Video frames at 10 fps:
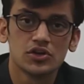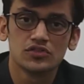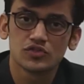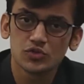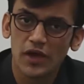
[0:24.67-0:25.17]

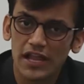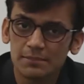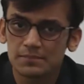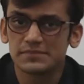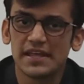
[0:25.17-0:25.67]
So to
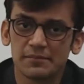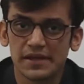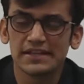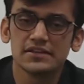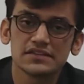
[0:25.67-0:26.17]
help
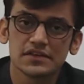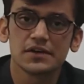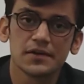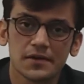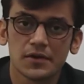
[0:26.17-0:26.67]
them in this
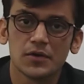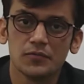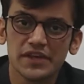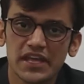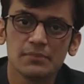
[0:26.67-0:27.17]
career,
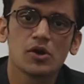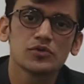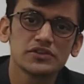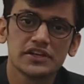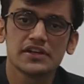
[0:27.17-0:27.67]
we came out
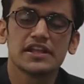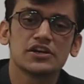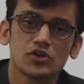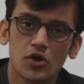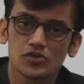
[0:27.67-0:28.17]
with Digital
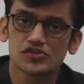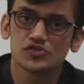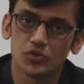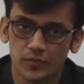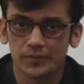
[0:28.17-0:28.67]
Lync Talk Show